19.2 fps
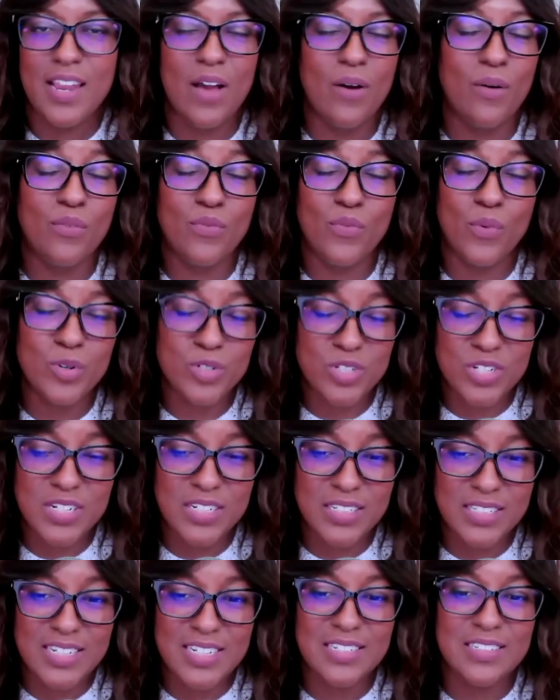Now,
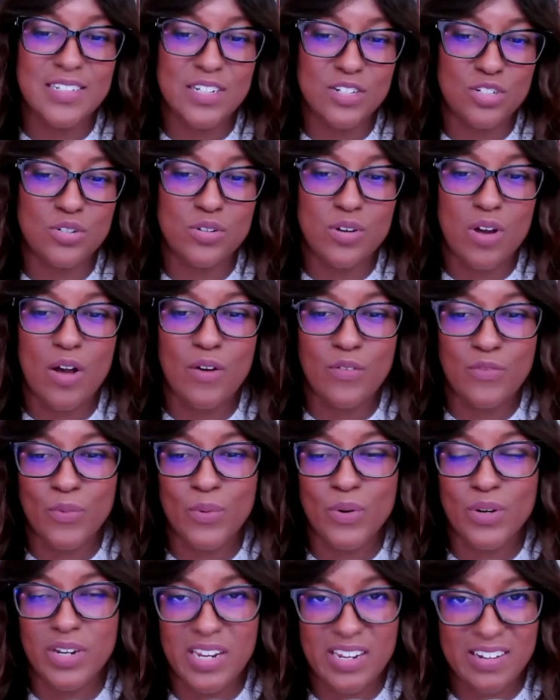unfortunately, Digital Golf
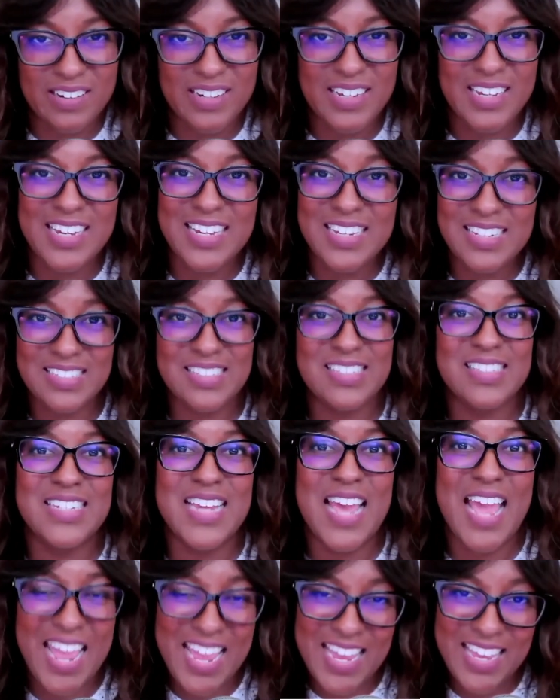Fort Erie is
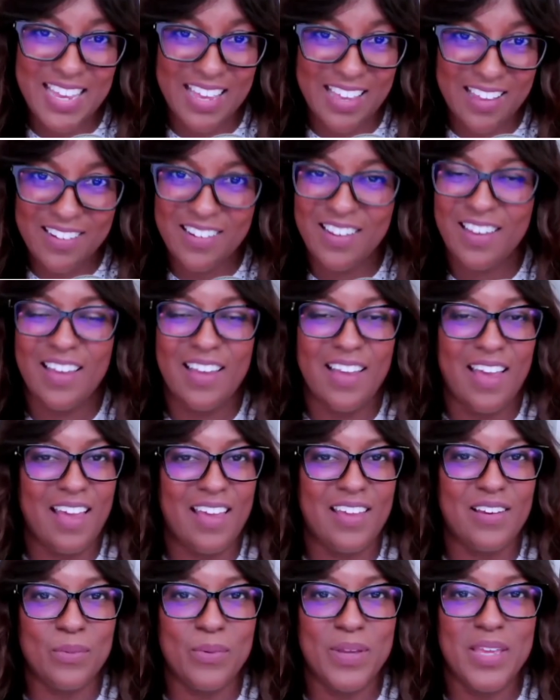taken,
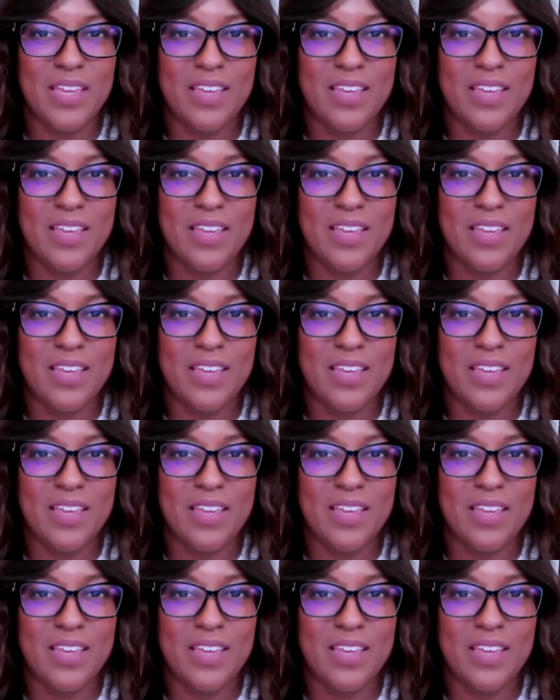and